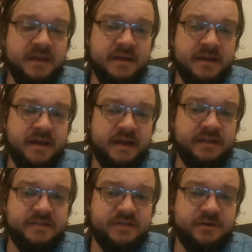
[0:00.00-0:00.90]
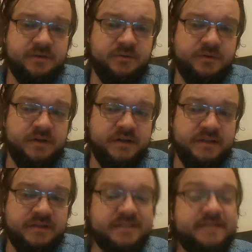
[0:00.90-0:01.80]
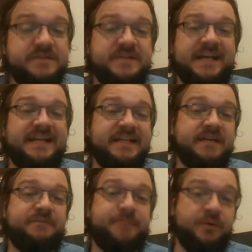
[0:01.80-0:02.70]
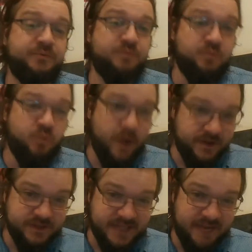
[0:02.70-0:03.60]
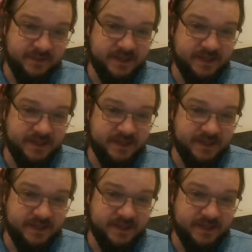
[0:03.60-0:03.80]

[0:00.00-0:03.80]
And so this gives us an idea of both where the timeline is